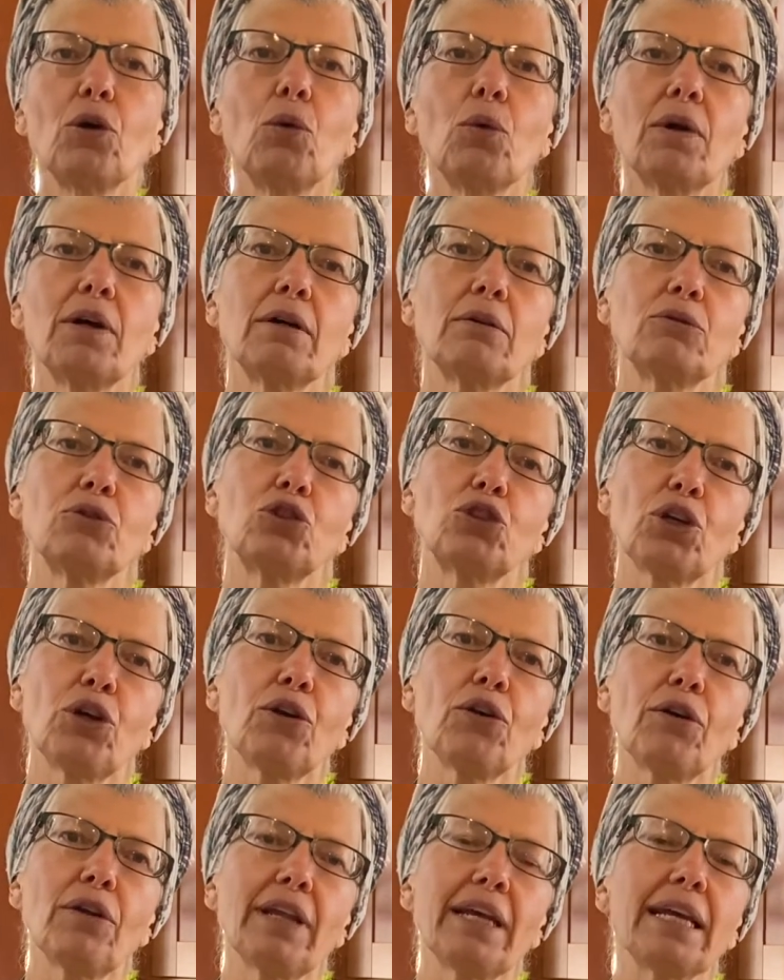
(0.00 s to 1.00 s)
Well,
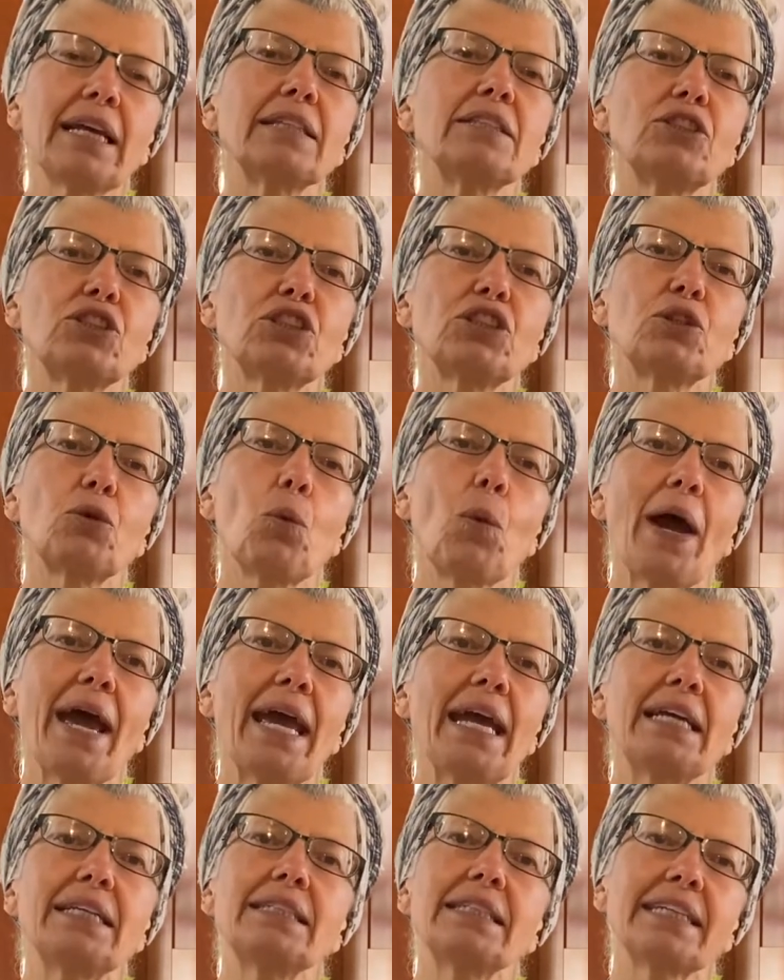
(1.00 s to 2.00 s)
journaling is just a
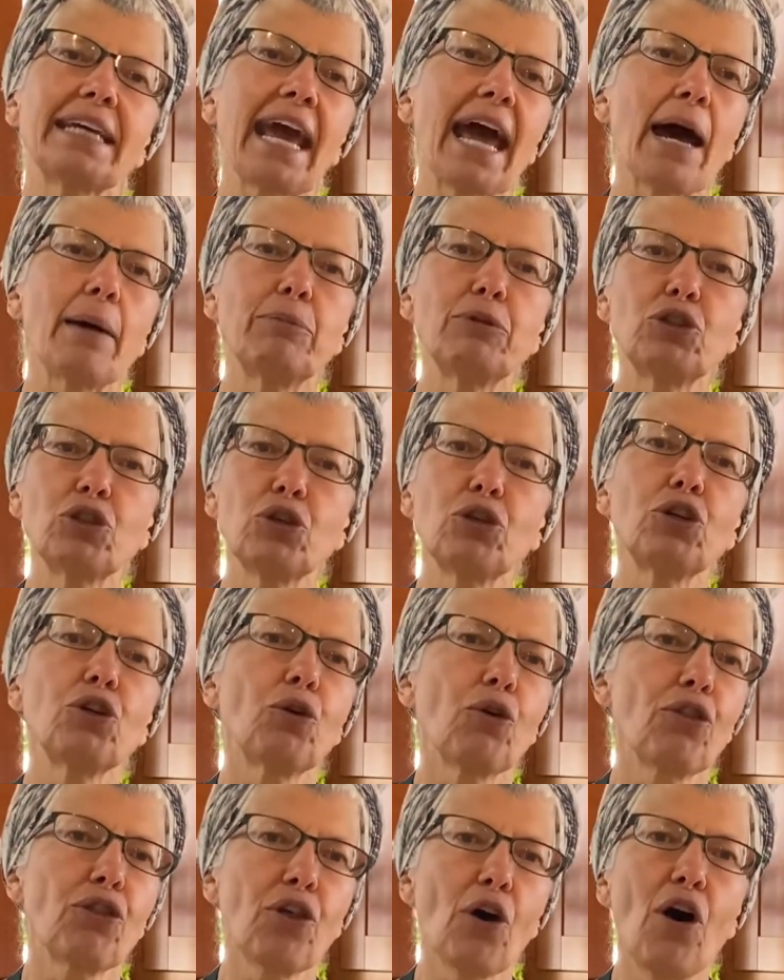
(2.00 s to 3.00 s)
way to capture
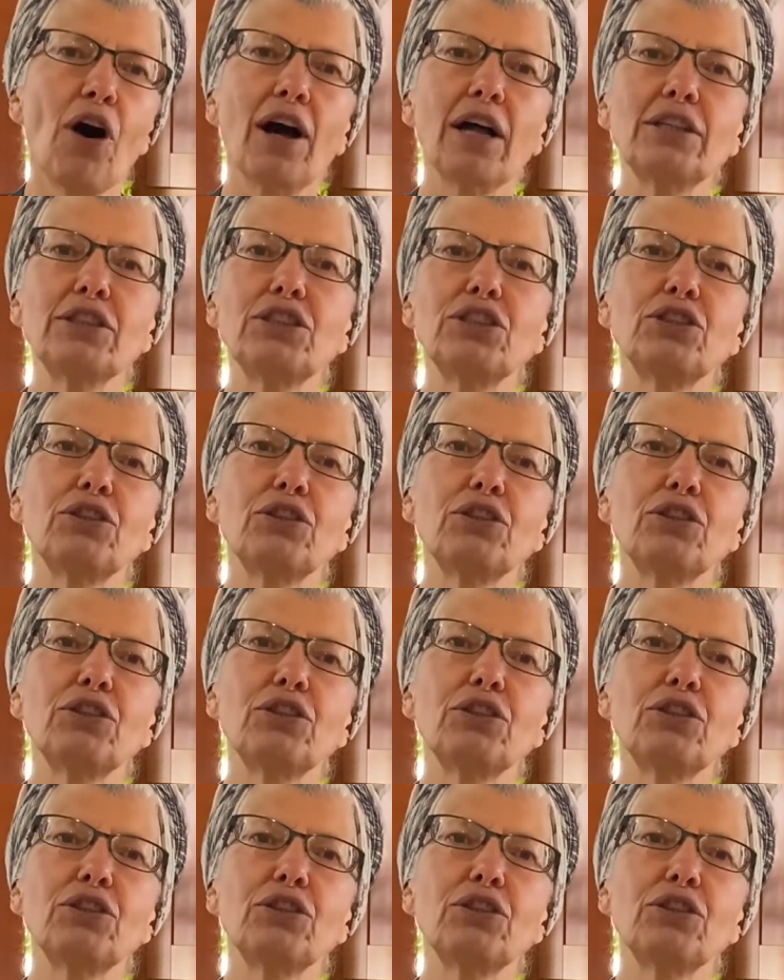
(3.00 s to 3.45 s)
your thoughts,